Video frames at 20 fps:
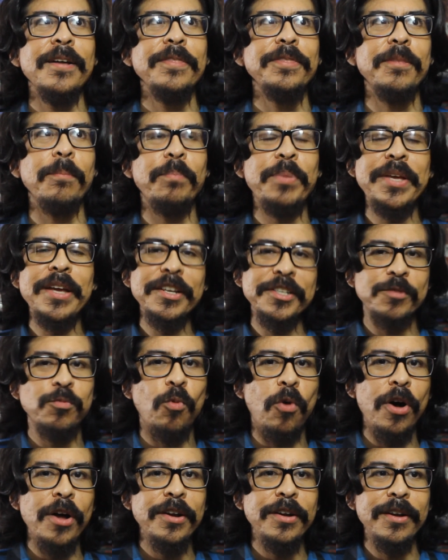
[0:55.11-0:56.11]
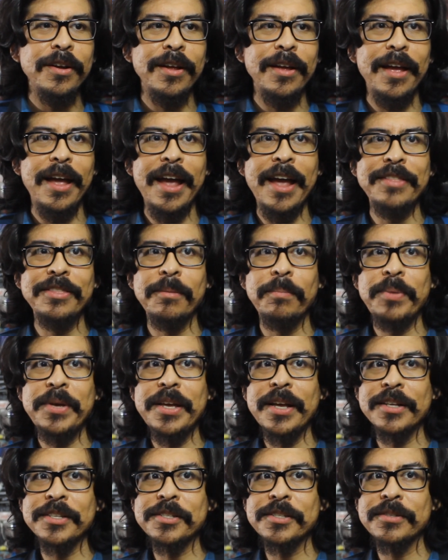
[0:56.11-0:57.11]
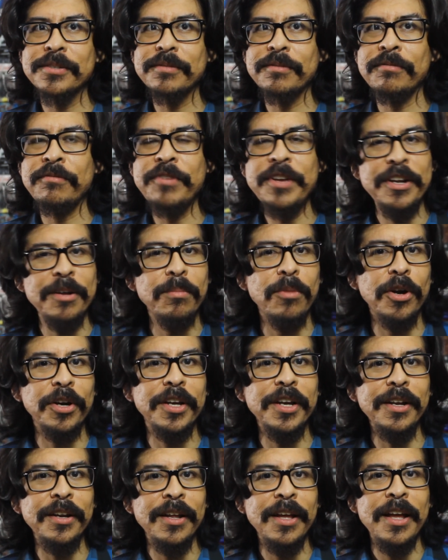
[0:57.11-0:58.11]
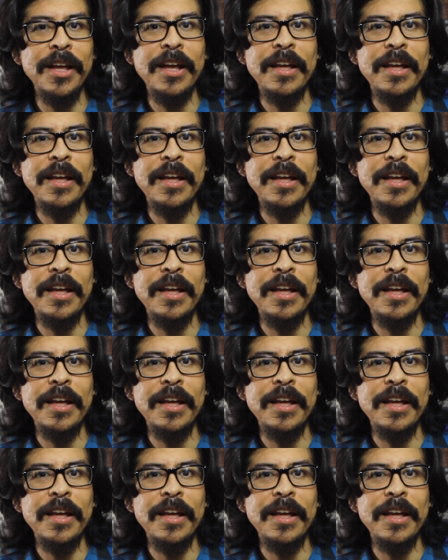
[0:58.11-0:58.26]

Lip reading: the PS1 and the PS Vita market,